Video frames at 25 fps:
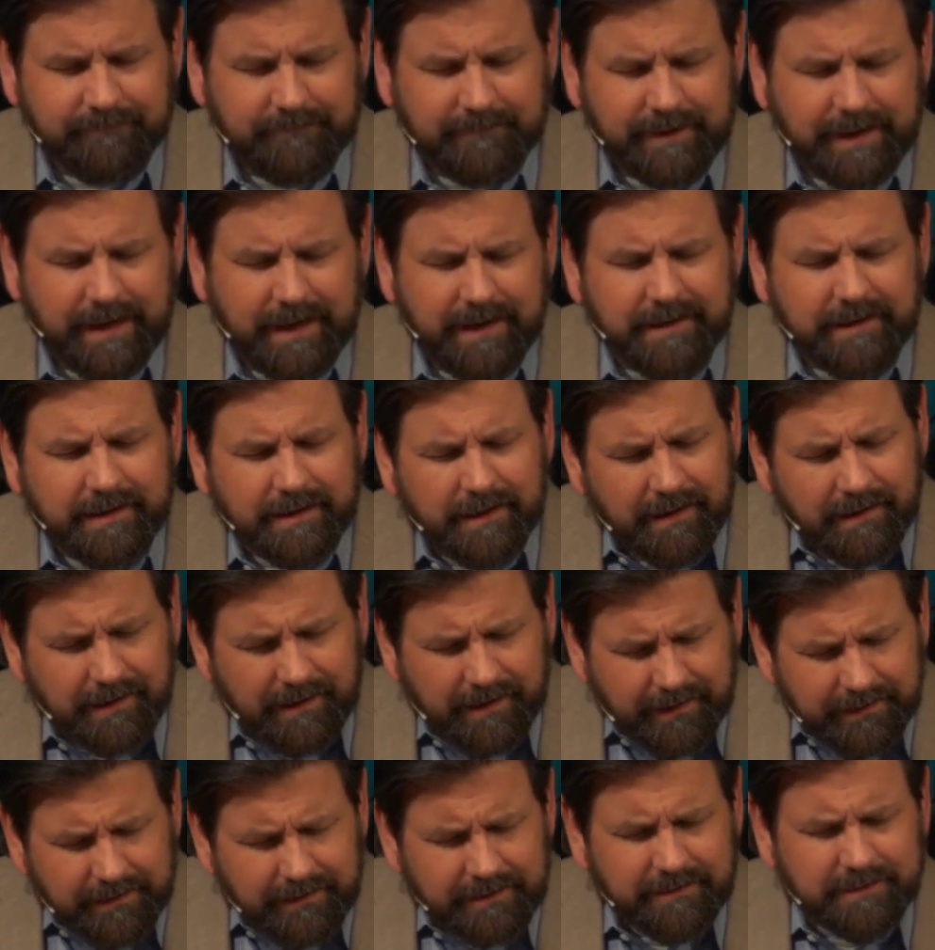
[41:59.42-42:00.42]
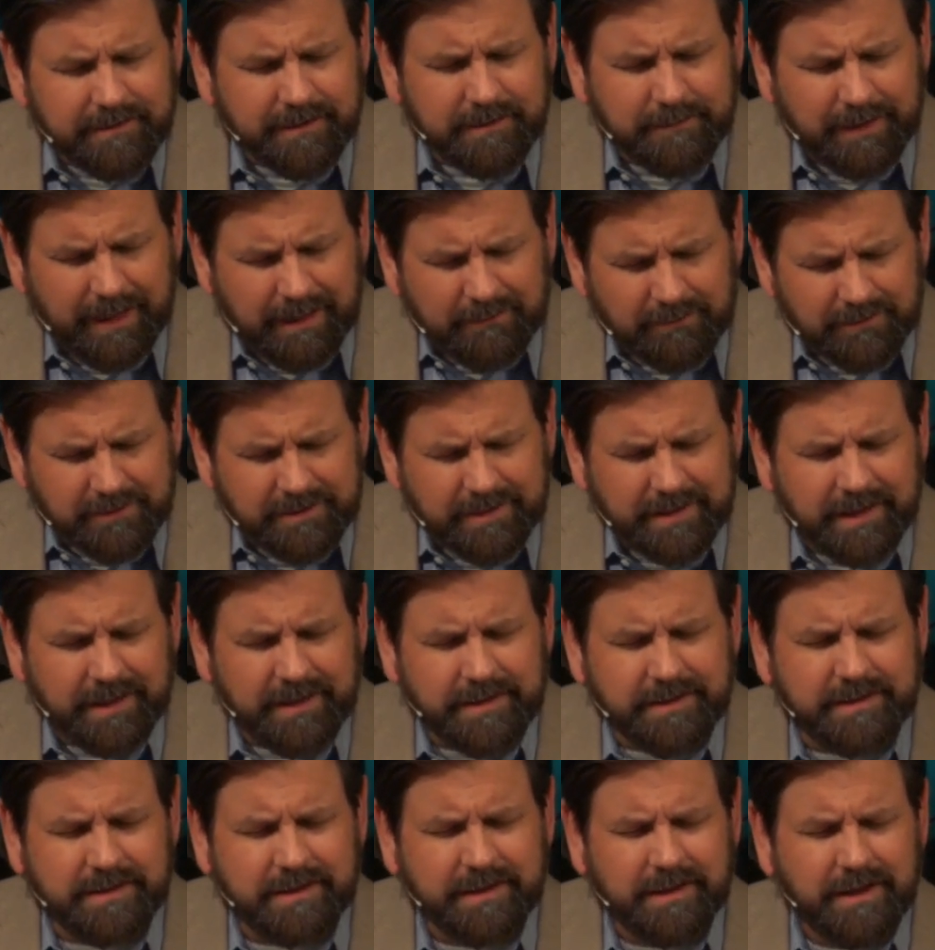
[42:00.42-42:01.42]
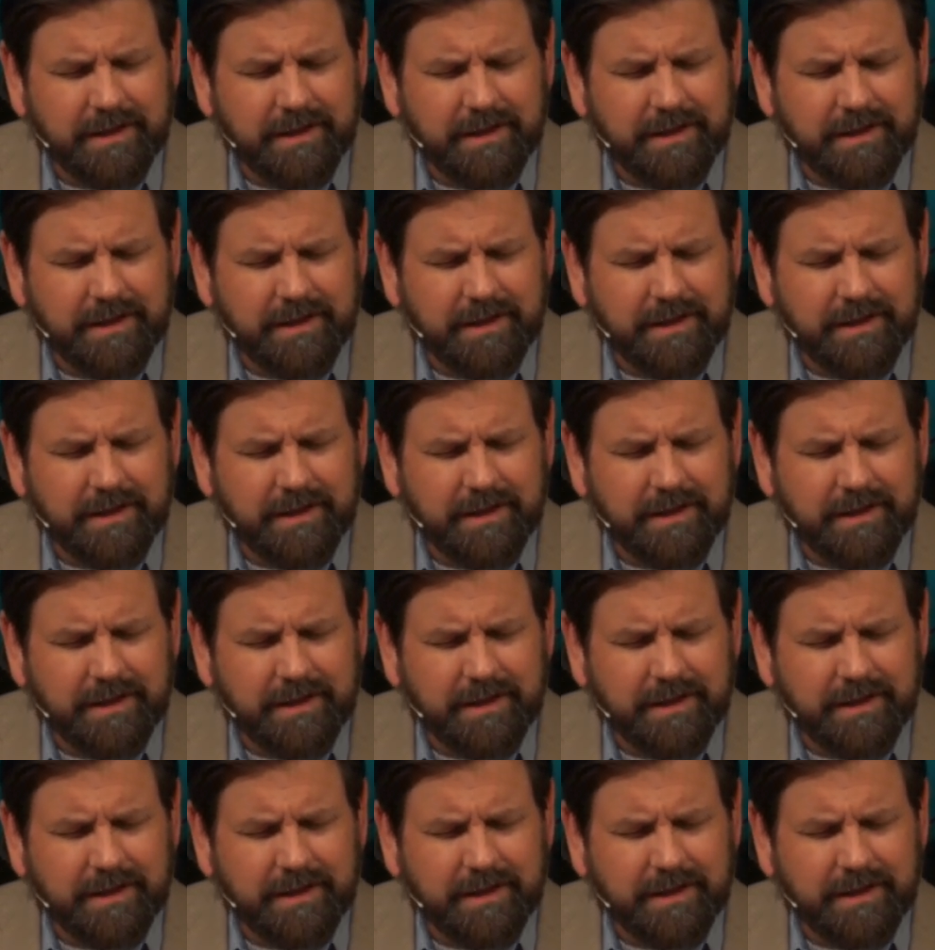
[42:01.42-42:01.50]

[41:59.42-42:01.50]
And God, the Bible says,